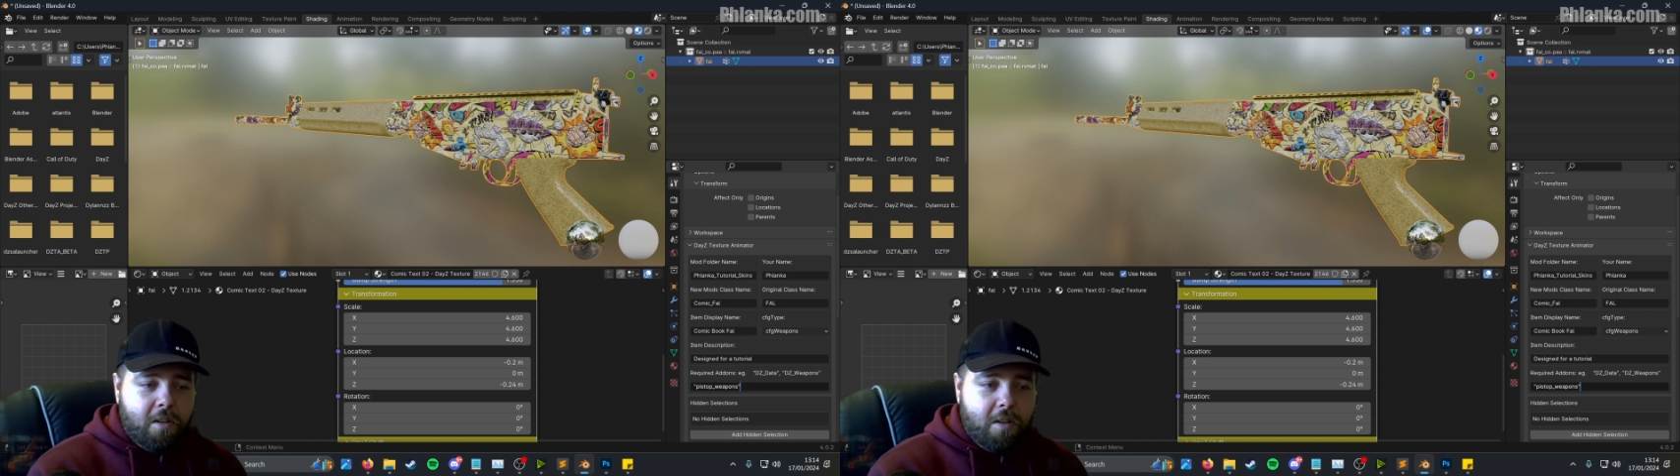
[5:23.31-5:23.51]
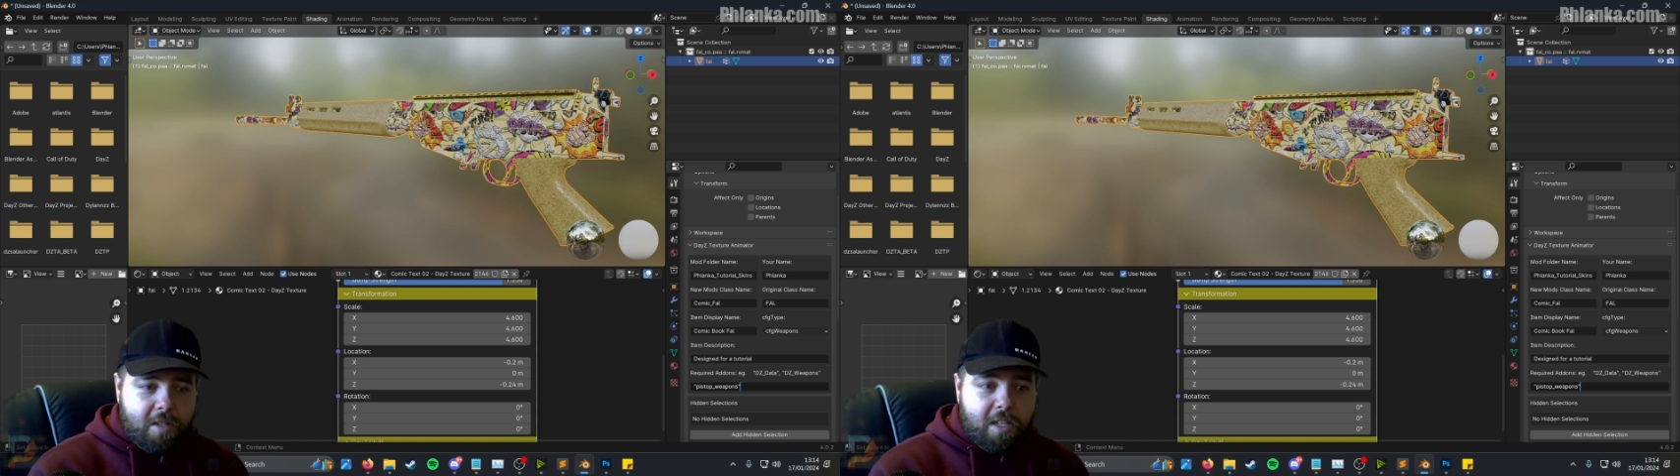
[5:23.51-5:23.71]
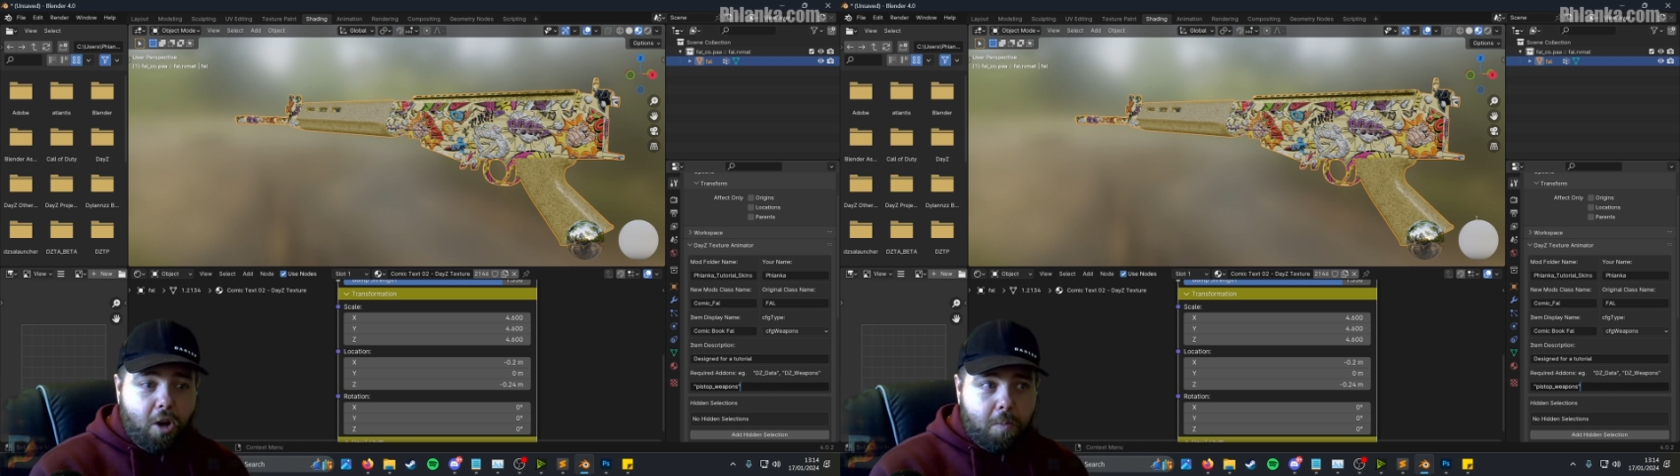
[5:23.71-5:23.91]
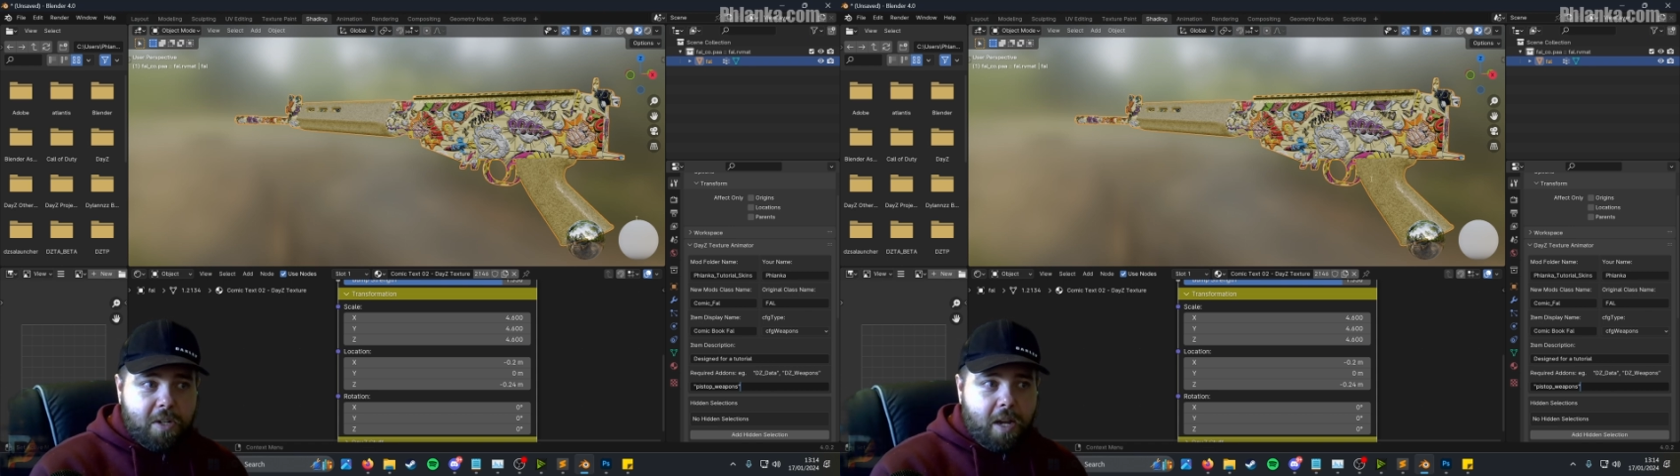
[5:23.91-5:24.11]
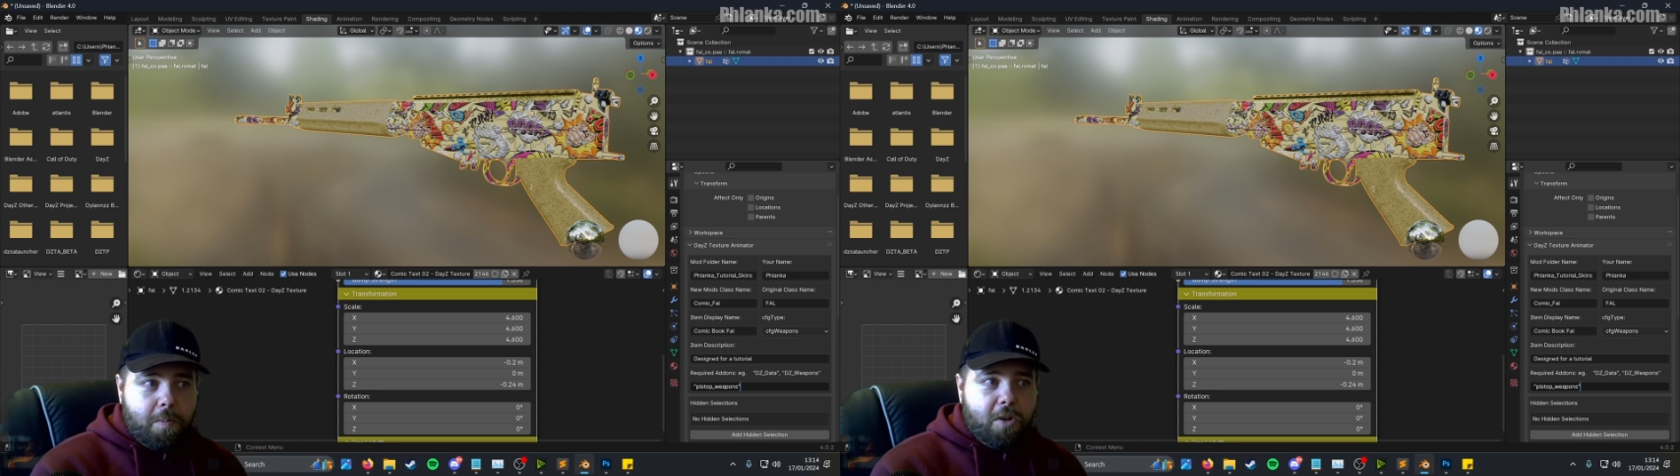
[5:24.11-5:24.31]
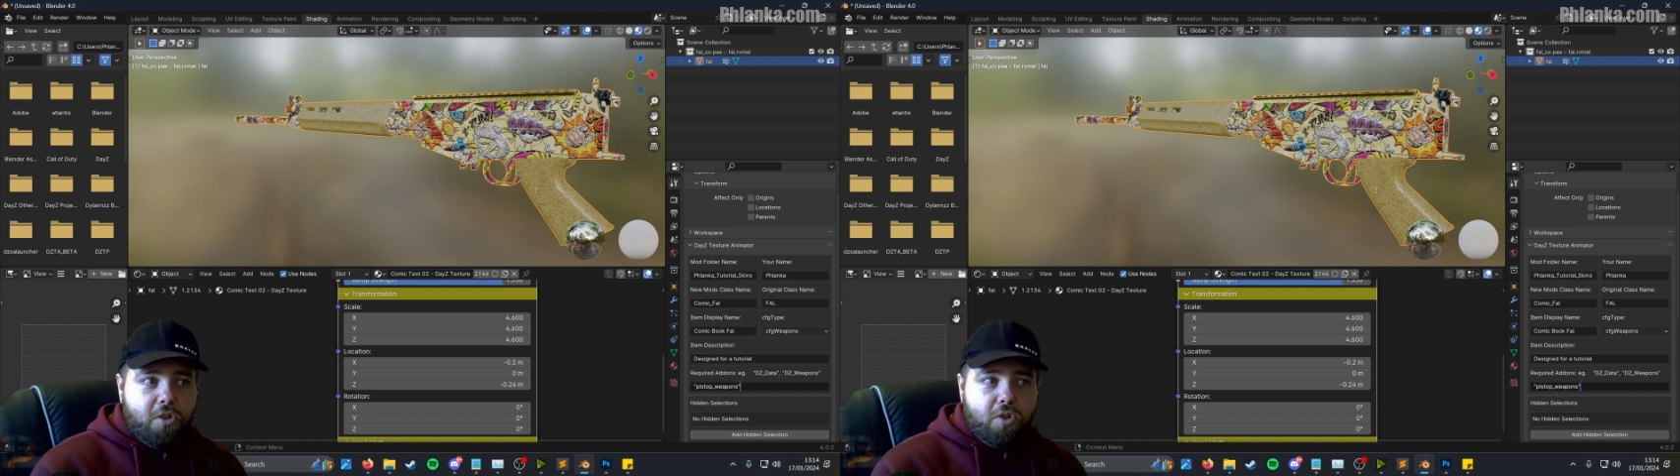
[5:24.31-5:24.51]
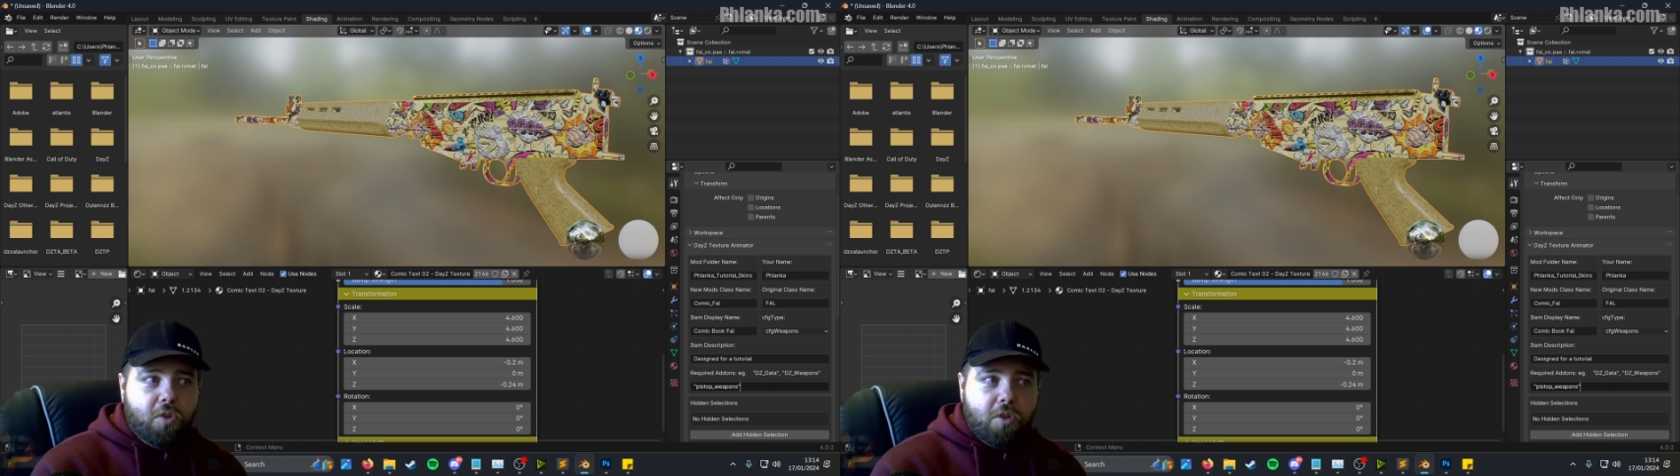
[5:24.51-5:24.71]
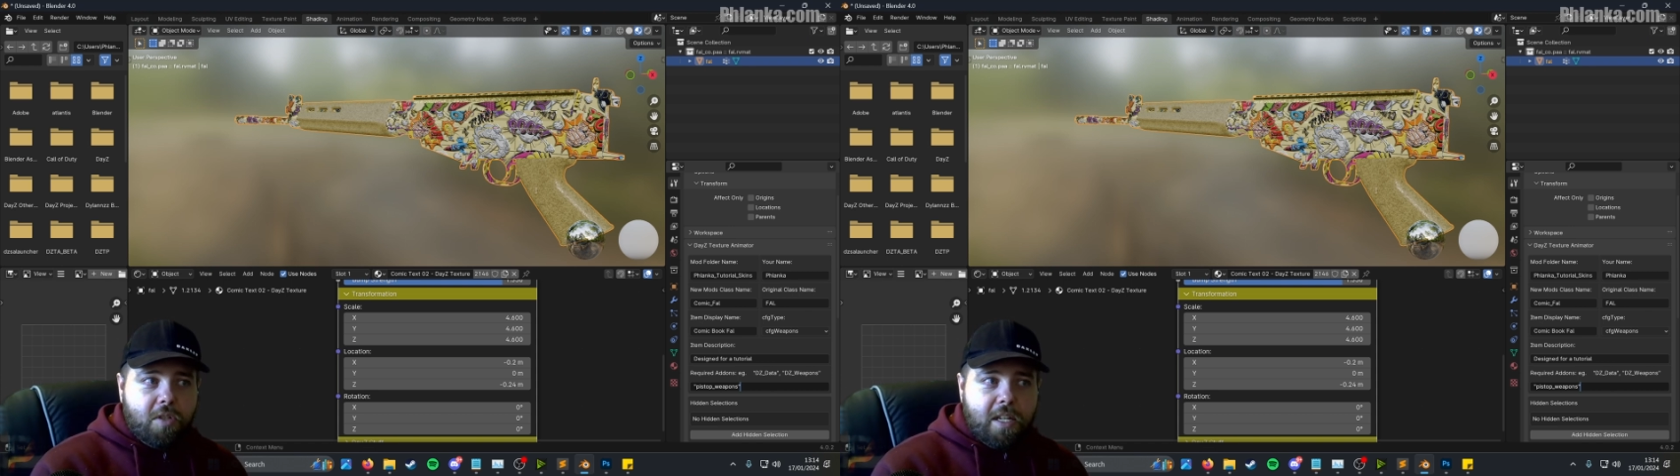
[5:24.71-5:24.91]
to see the object, because you're
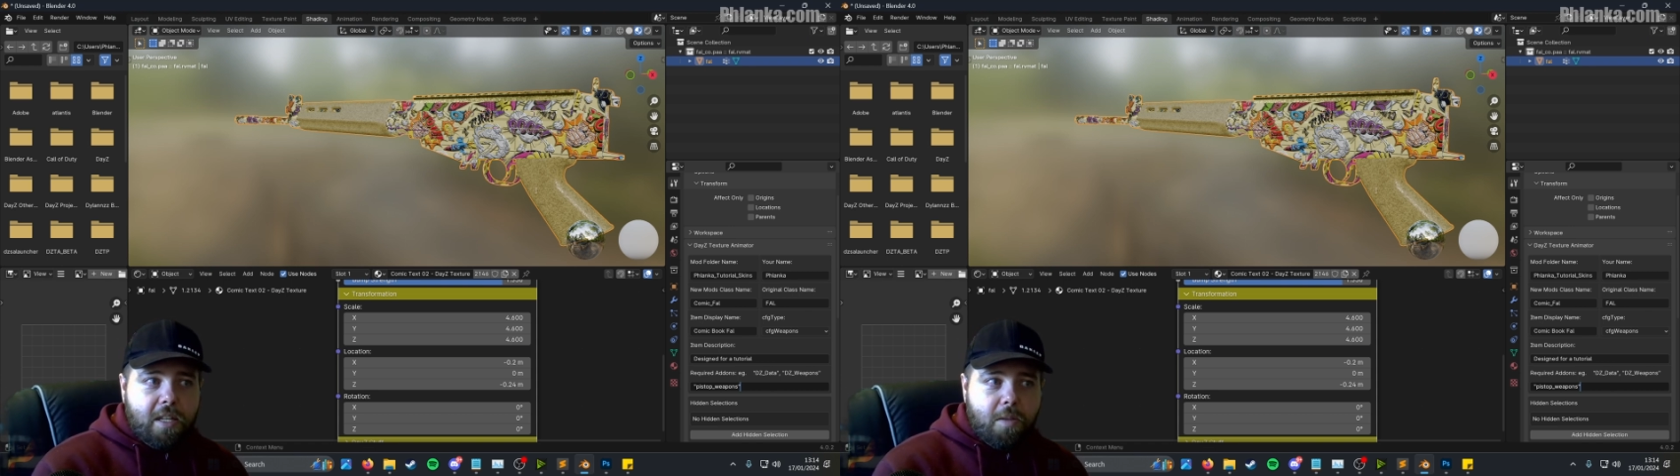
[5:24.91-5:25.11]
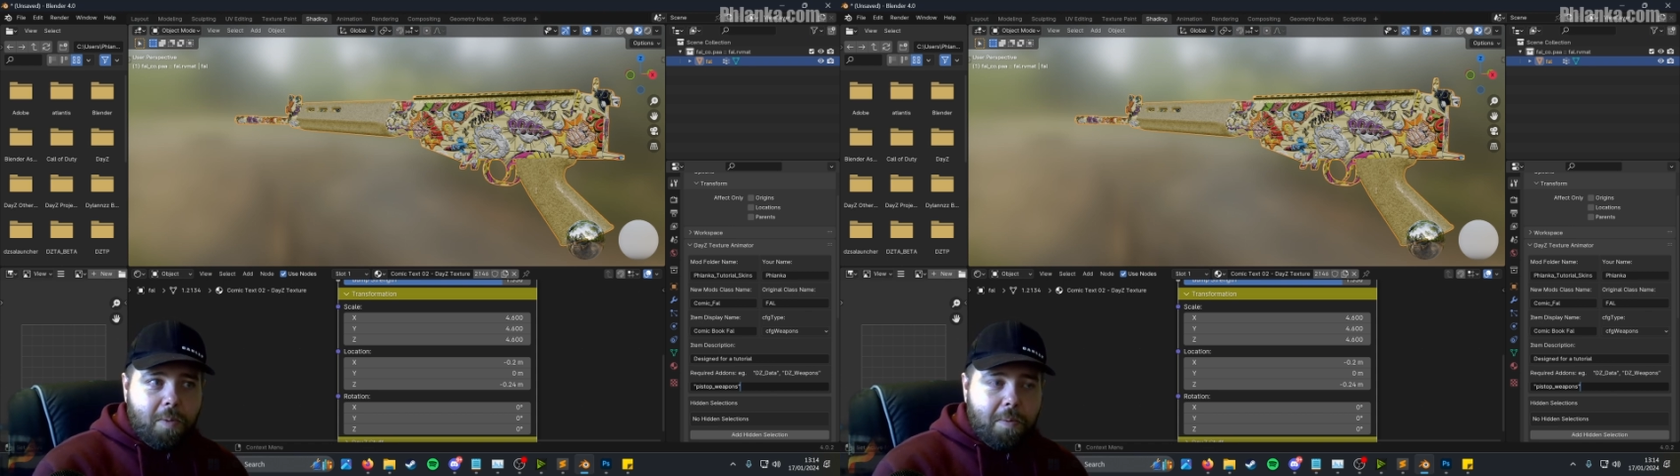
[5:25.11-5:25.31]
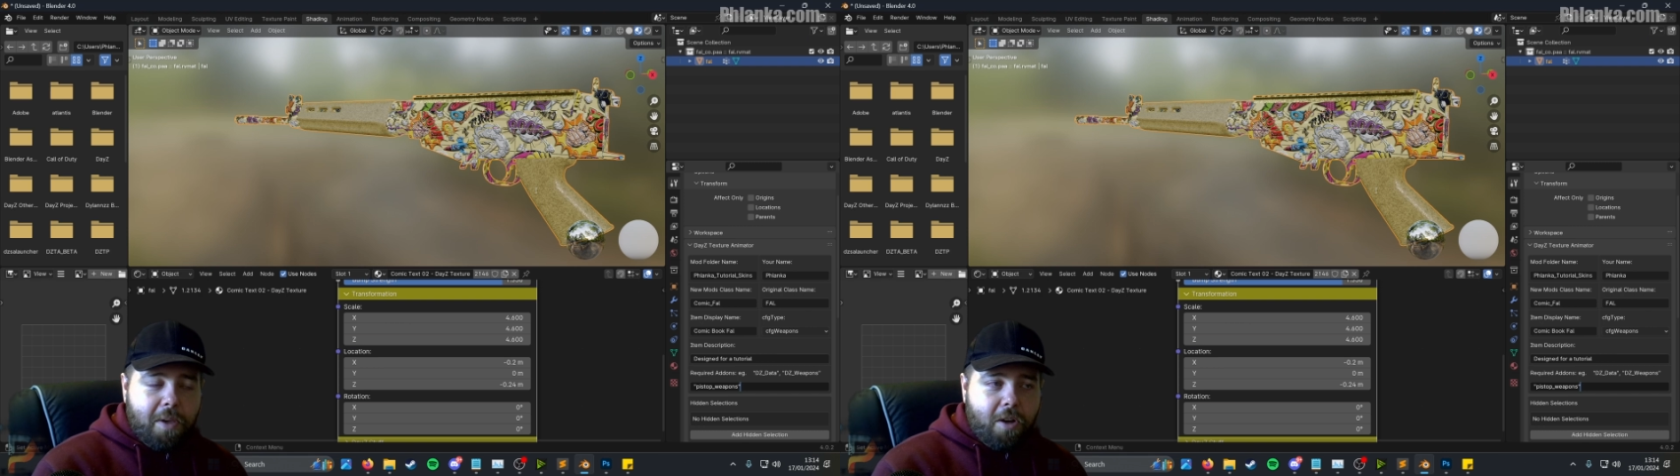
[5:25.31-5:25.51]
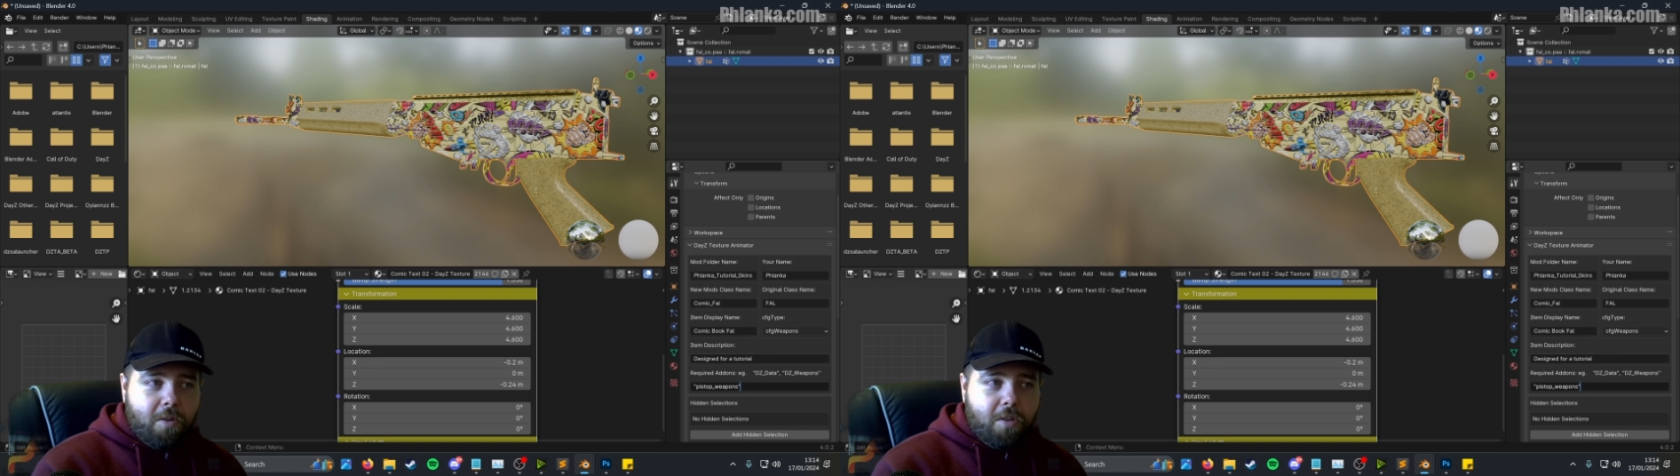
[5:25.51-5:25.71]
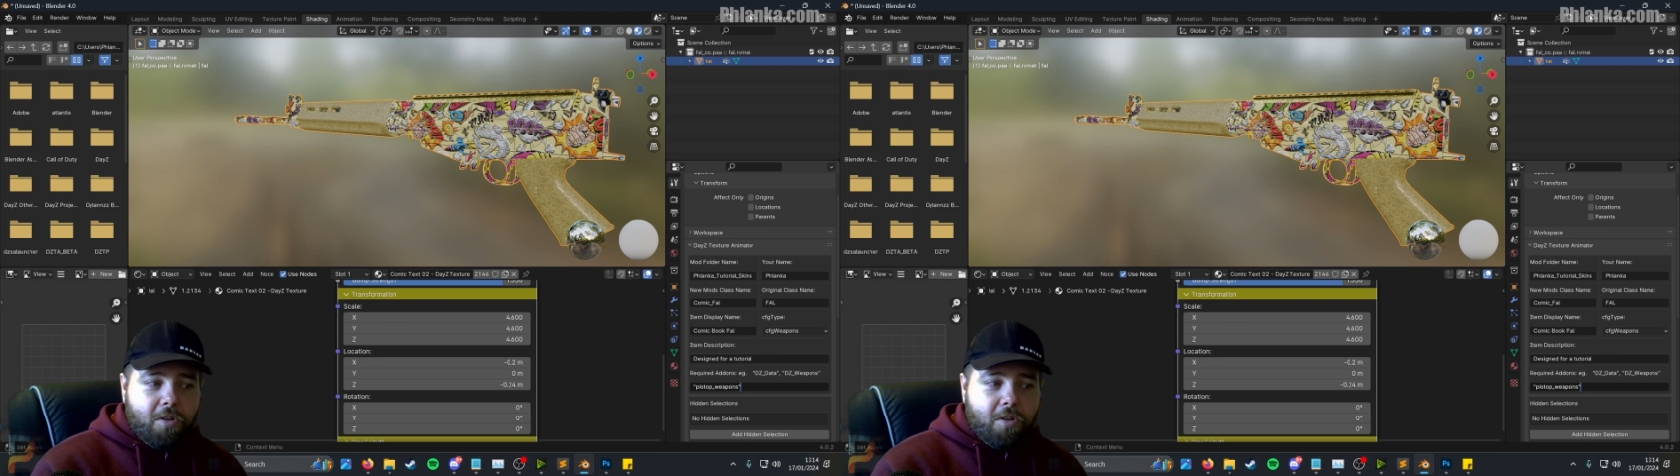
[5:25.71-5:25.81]
not stealing the PBO,